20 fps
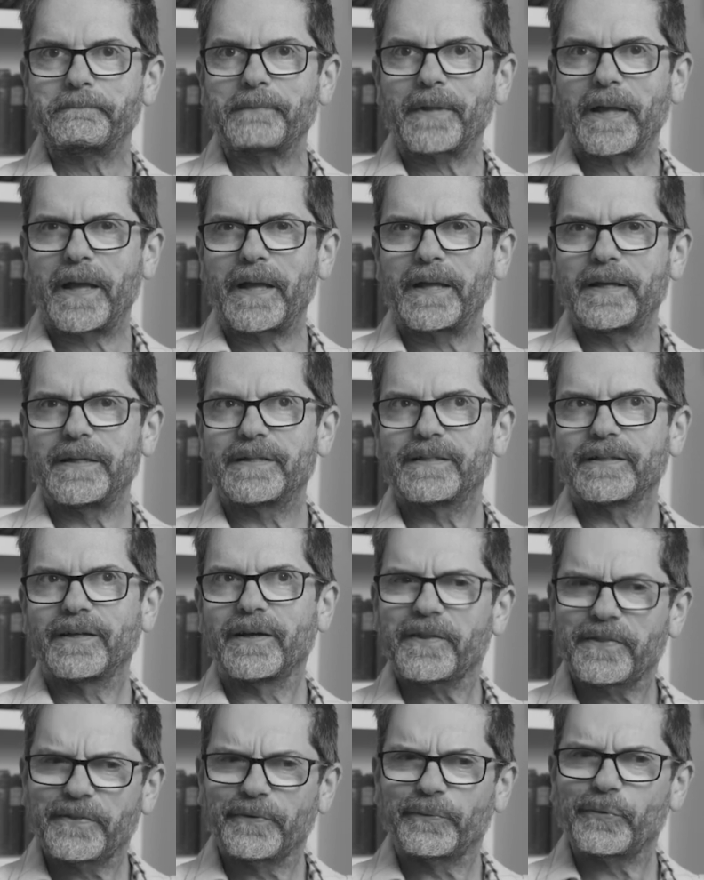And
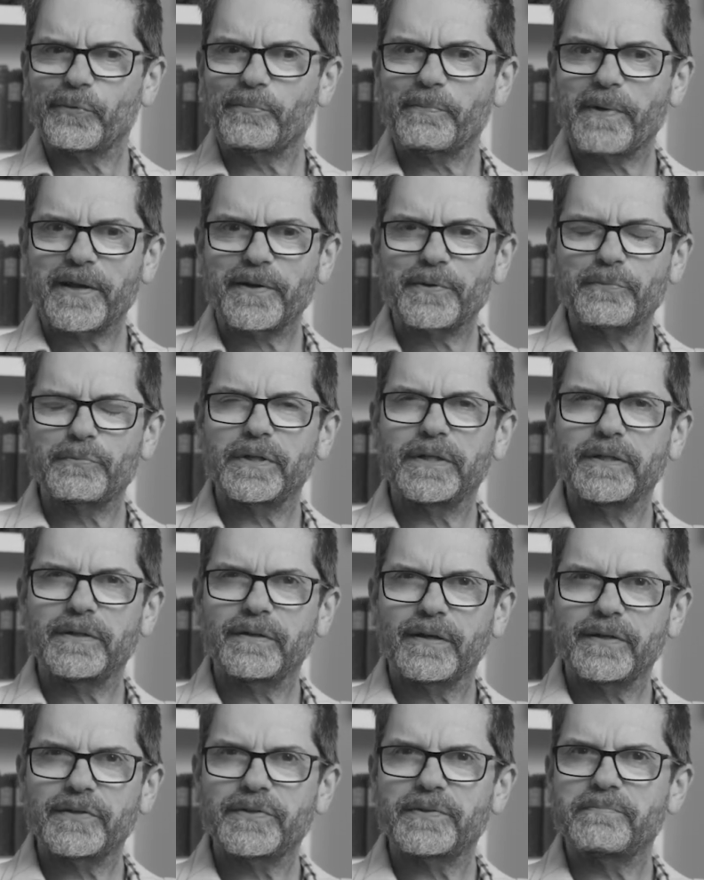I thought it would make a really
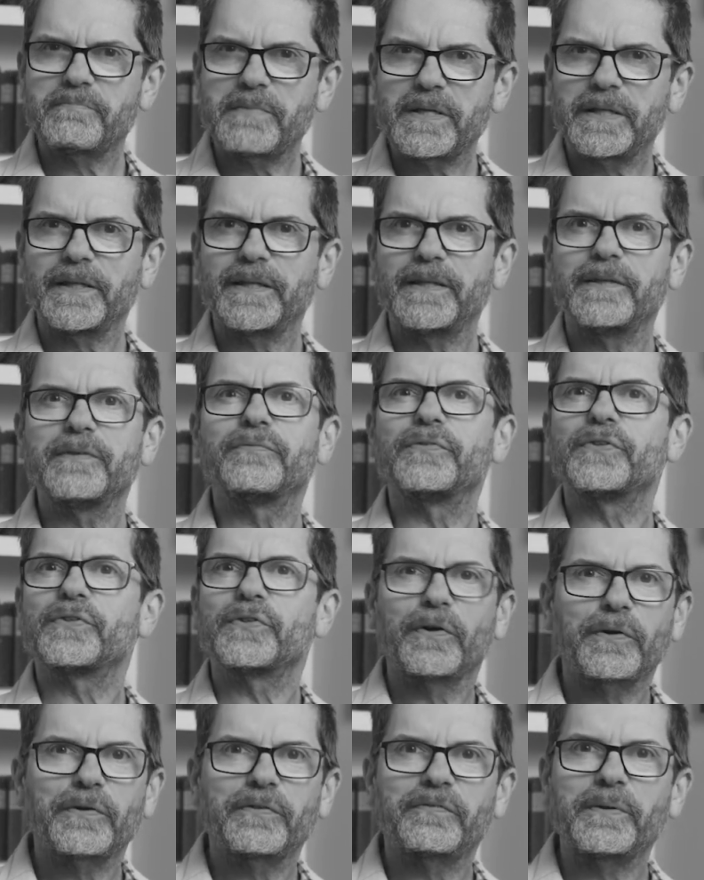nice mini
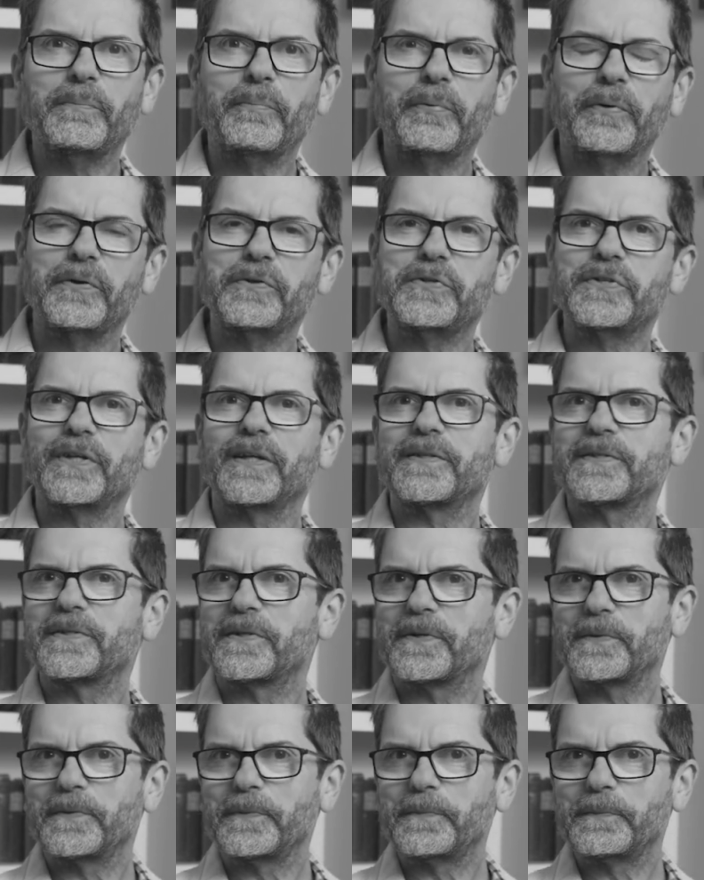photography project
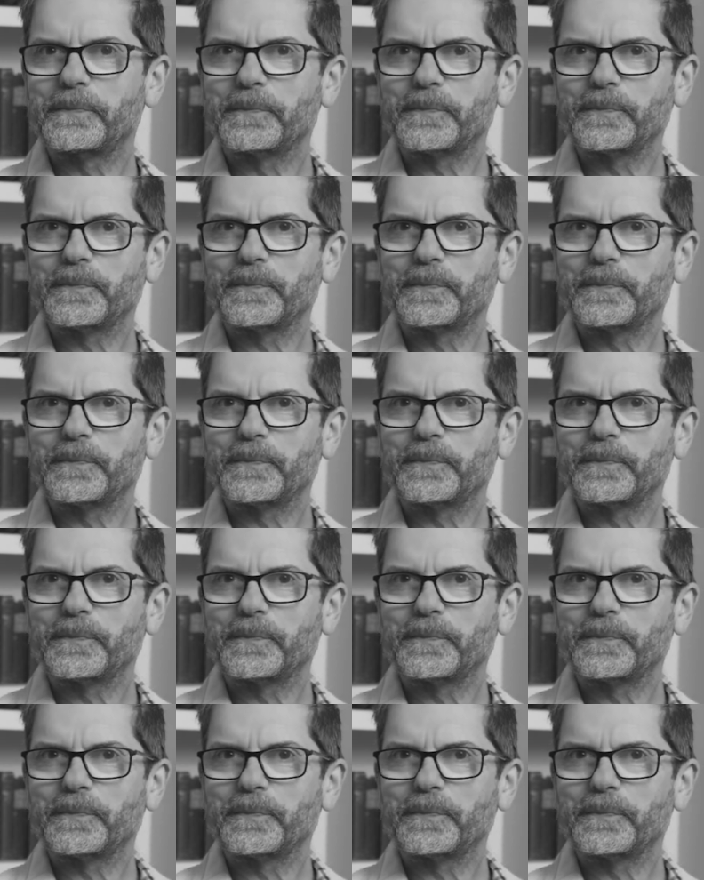too.